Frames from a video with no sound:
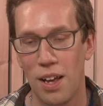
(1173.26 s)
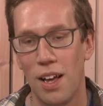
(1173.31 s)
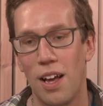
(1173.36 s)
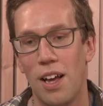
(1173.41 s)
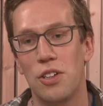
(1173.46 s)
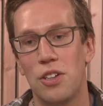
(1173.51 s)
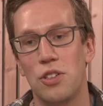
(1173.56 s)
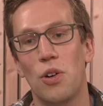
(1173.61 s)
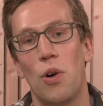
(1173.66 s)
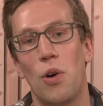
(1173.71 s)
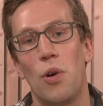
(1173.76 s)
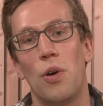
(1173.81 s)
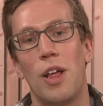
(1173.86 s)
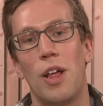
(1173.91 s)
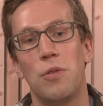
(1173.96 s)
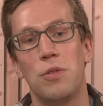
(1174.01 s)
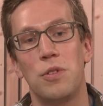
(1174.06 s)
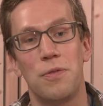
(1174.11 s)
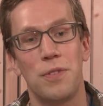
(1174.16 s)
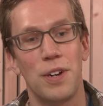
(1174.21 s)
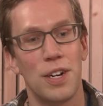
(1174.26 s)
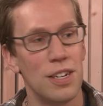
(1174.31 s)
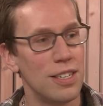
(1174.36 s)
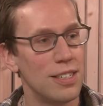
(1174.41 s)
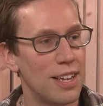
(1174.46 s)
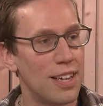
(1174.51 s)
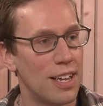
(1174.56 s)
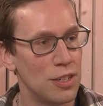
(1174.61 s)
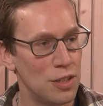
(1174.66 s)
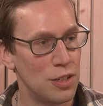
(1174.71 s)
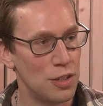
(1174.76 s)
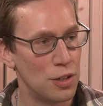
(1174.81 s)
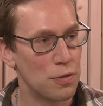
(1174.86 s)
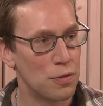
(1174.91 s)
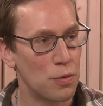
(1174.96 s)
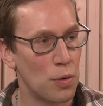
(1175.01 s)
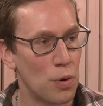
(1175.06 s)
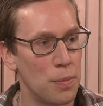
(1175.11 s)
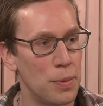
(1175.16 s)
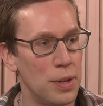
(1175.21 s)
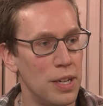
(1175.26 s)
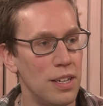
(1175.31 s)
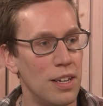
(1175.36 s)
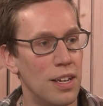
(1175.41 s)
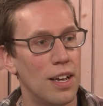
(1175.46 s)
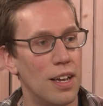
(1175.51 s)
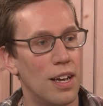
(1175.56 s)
So that was a very intense year for me.